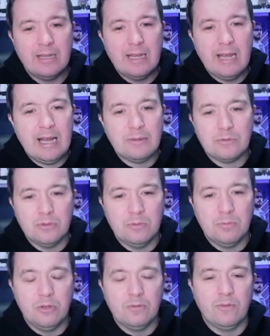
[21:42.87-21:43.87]
Absolutely
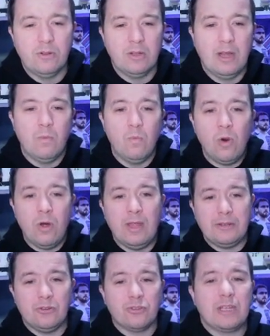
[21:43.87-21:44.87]
beautiful. And what
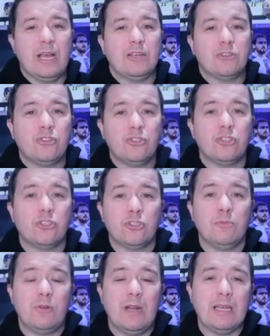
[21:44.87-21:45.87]
that does, guys, just to
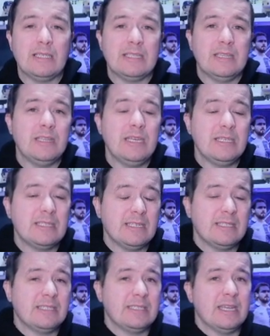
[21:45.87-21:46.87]
summarise this
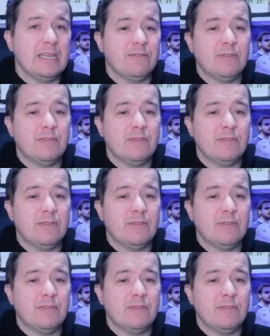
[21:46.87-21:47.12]
save,